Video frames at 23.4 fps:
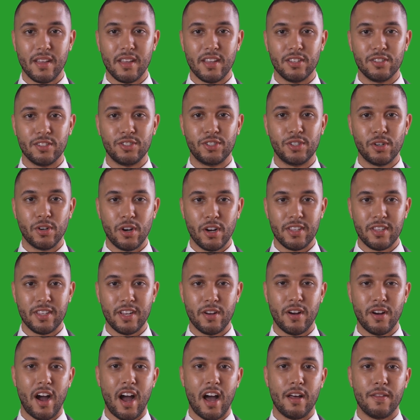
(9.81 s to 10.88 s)
ensuring
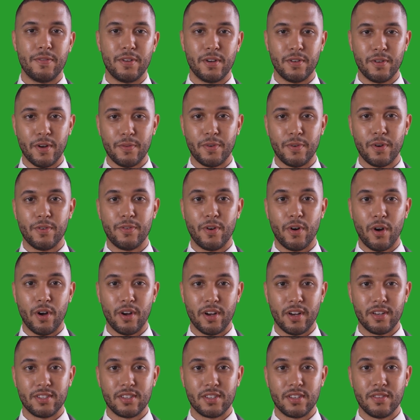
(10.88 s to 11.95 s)
their optimal
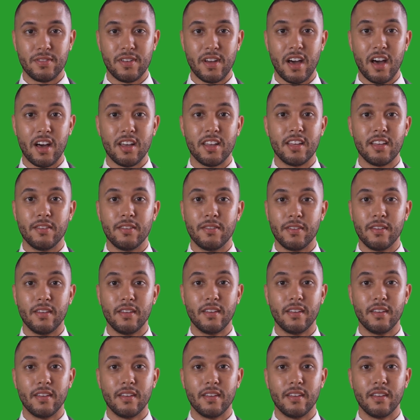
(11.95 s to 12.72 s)
performance and value.